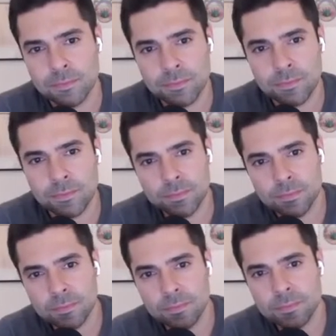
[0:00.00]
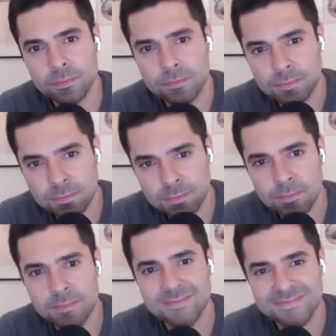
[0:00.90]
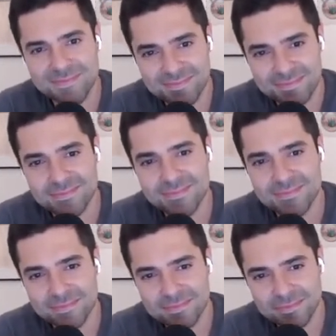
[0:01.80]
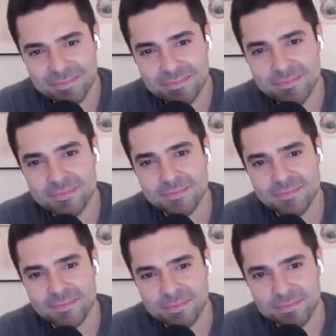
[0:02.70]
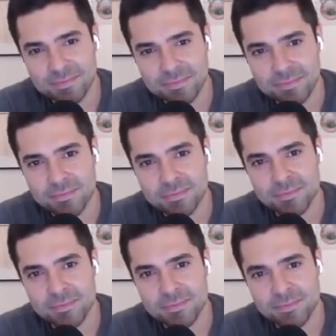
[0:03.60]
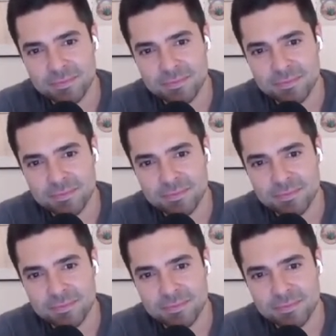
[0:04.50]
This person isn't speaking.